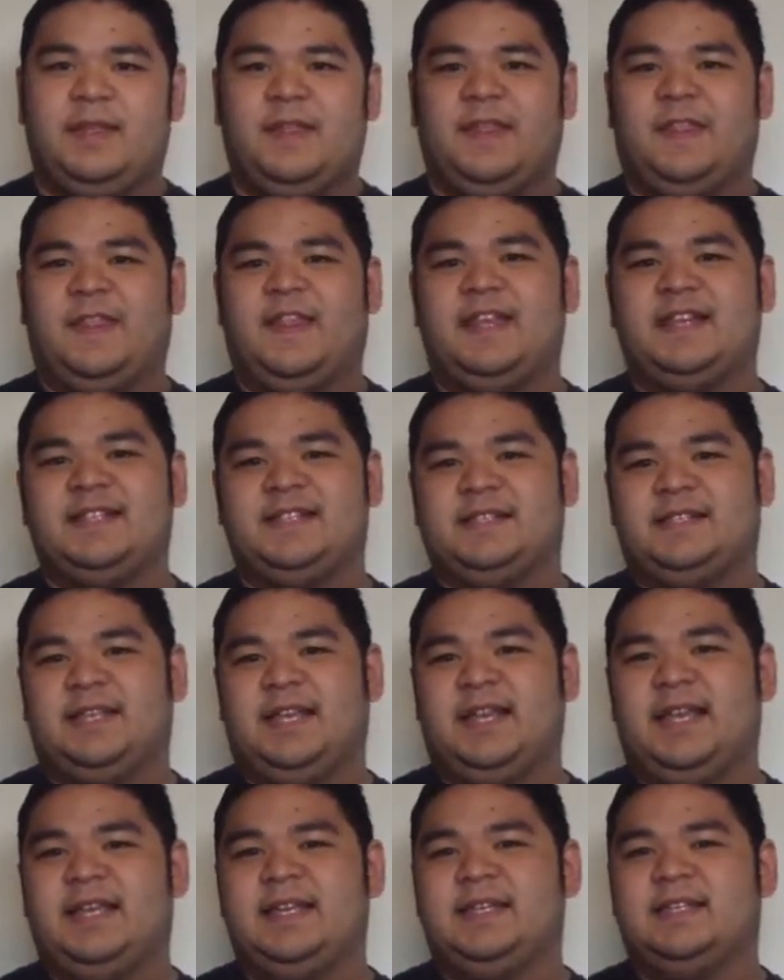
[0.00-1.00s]
This
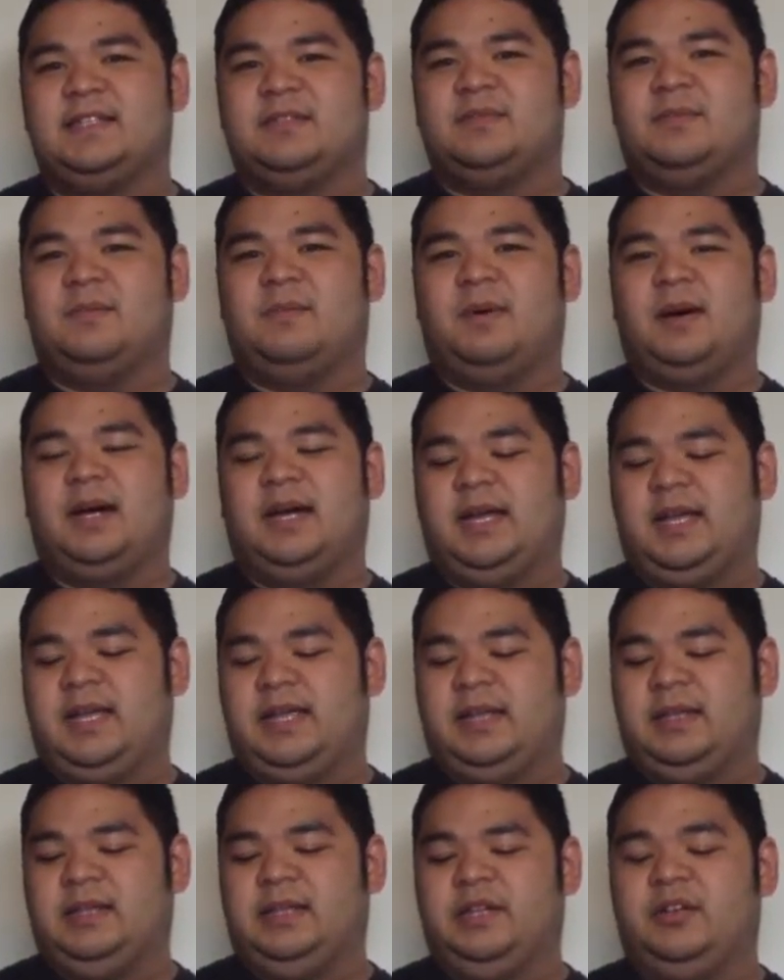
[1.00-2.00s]
is
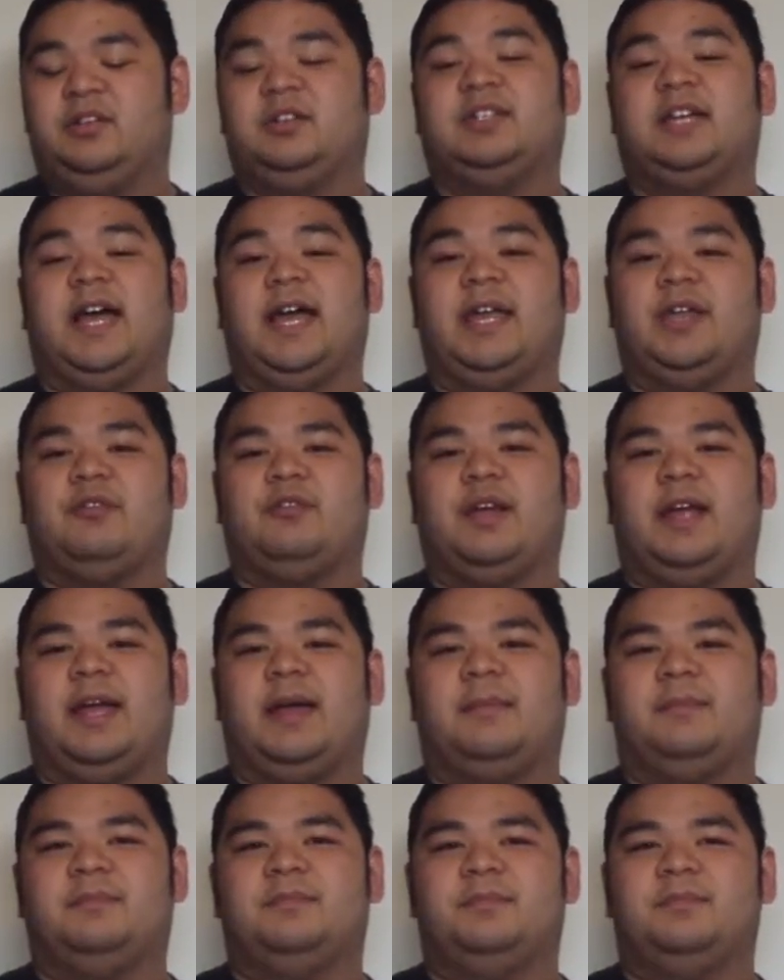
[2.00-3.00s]
my little
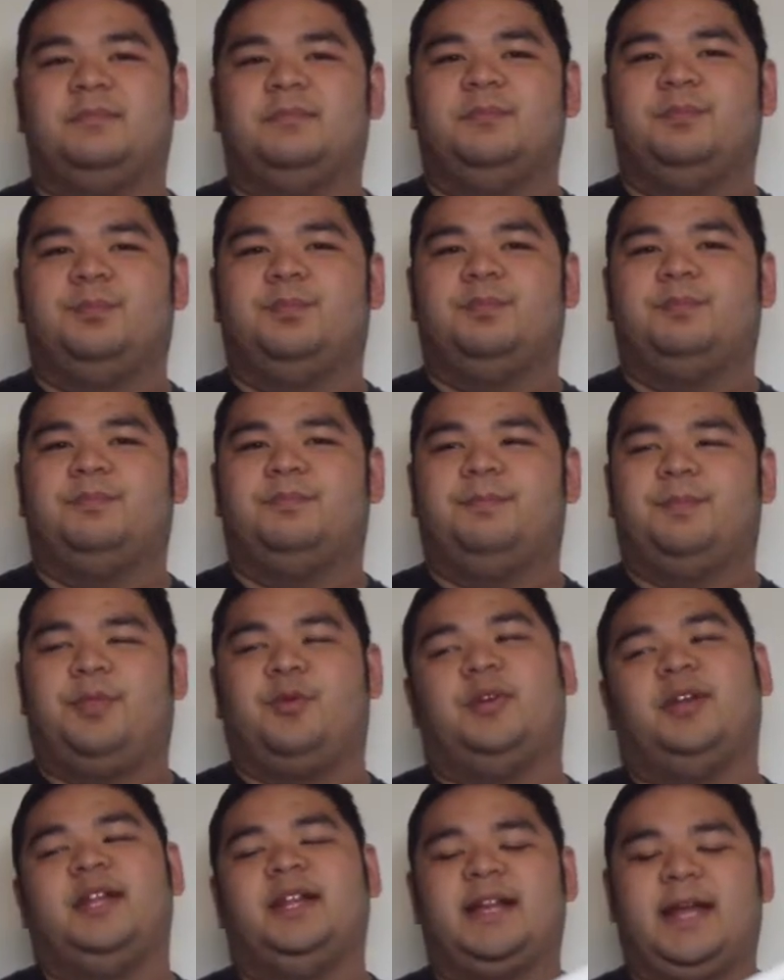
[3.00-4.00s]
diagram,
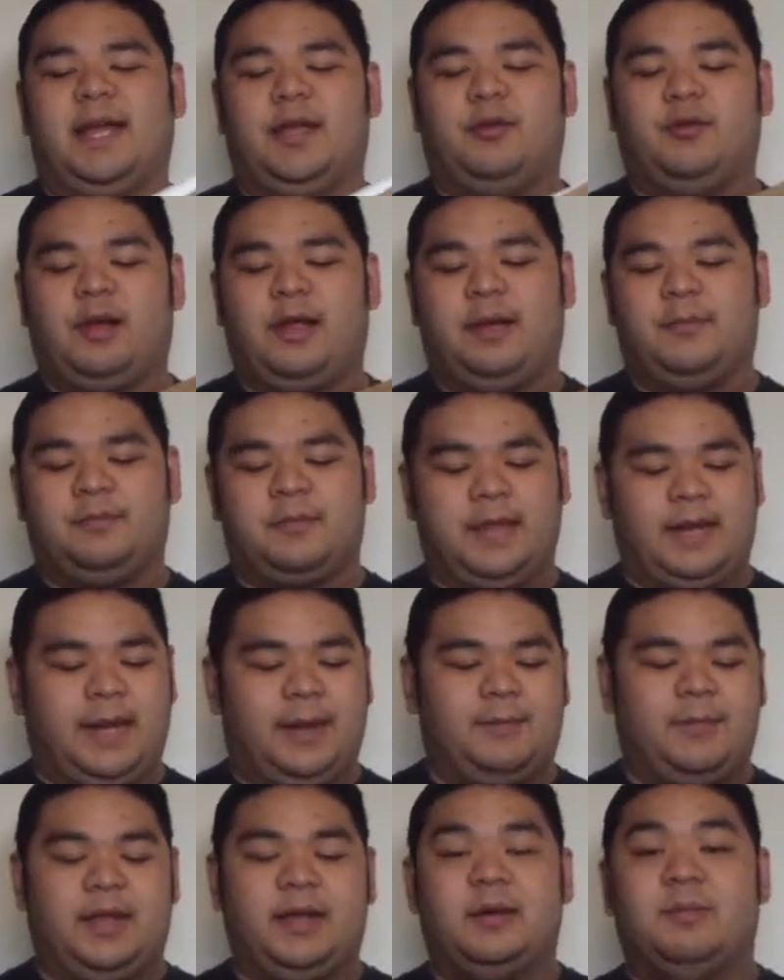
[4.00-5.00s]
3D diagram that I
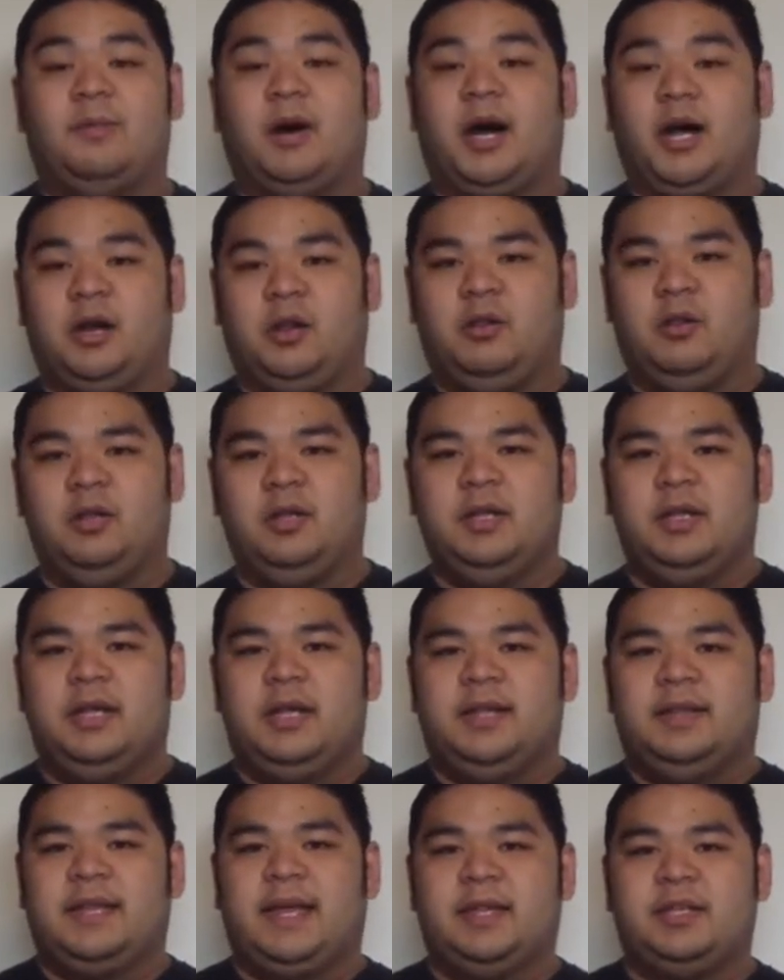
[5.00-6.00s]
made, a model,
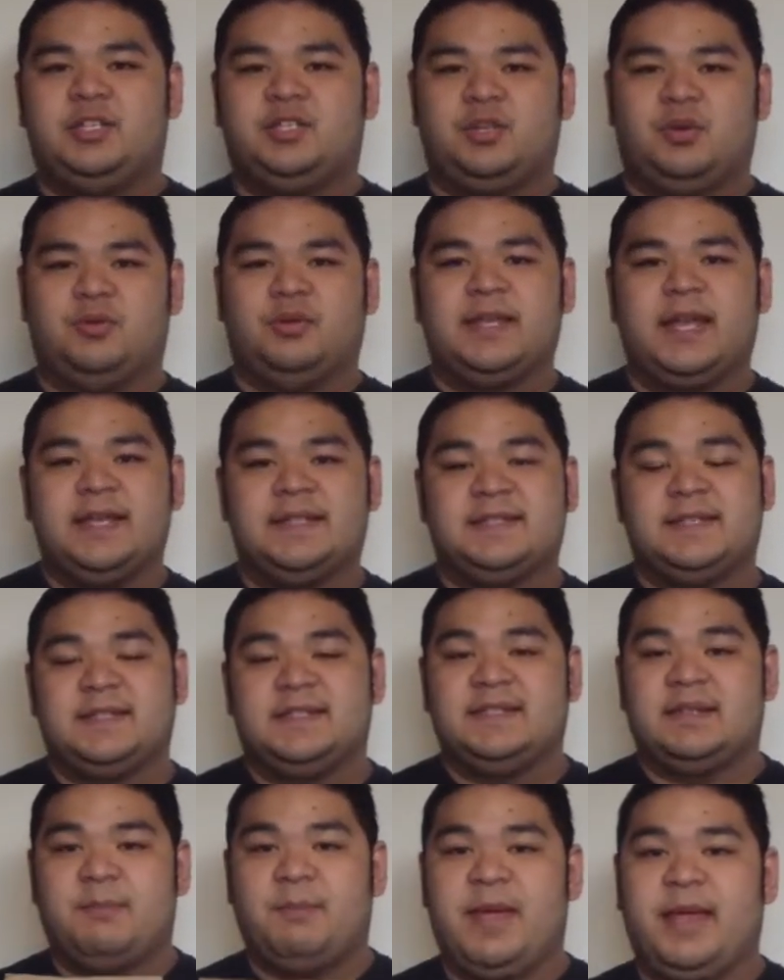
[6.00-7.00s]
that showcases
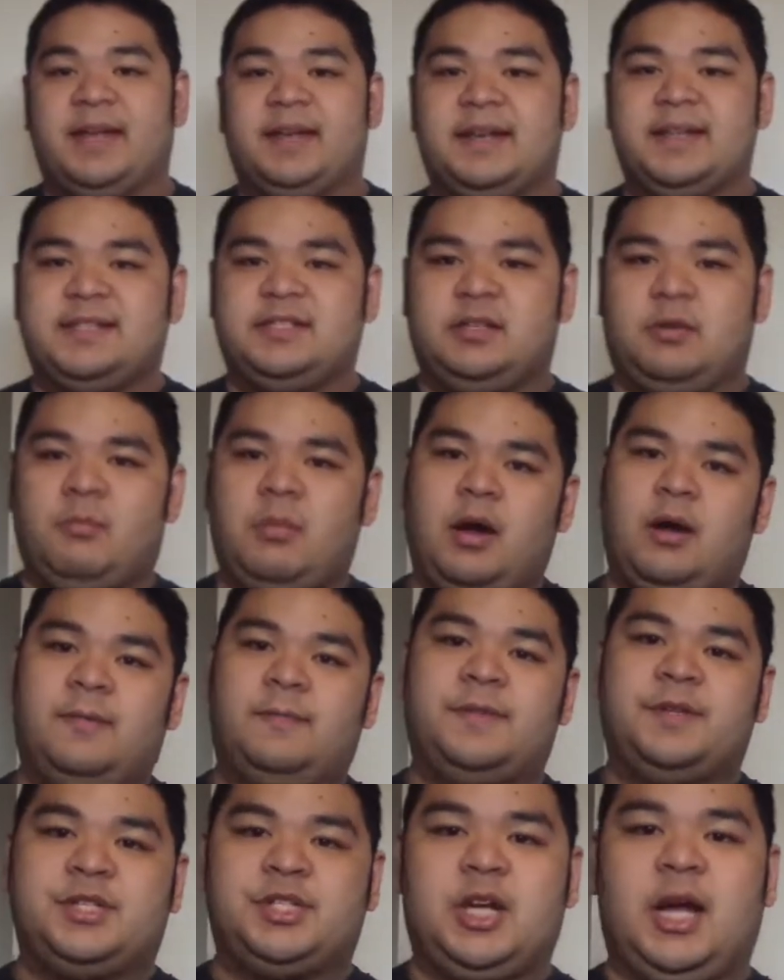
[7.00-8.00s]
the mechanism of
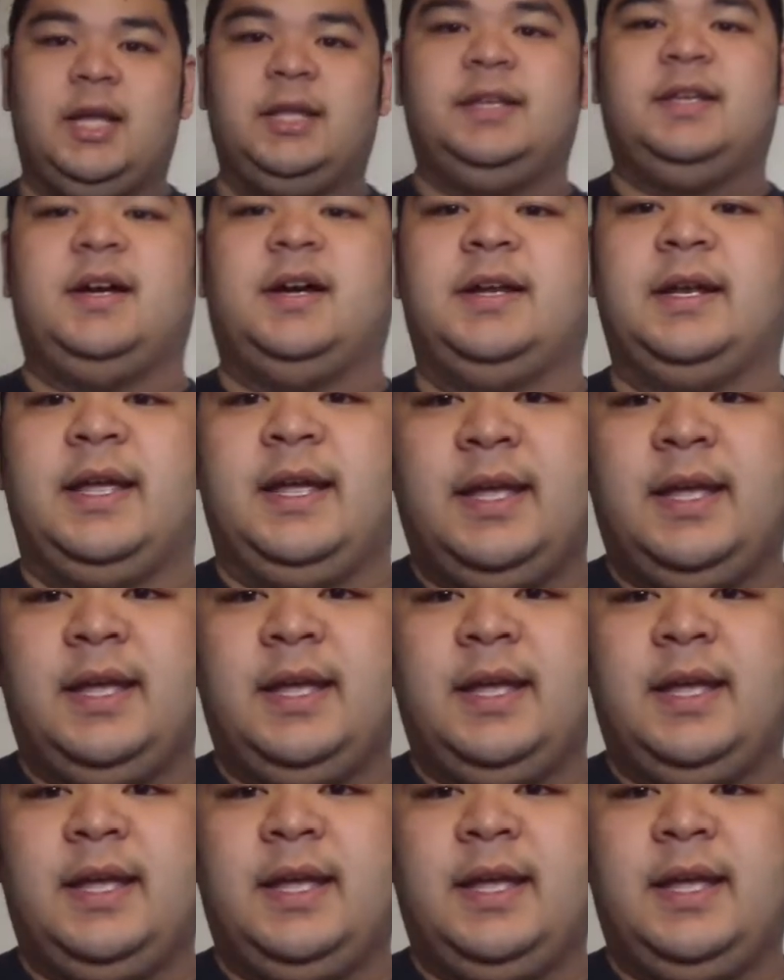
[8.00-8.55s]
the shotgun.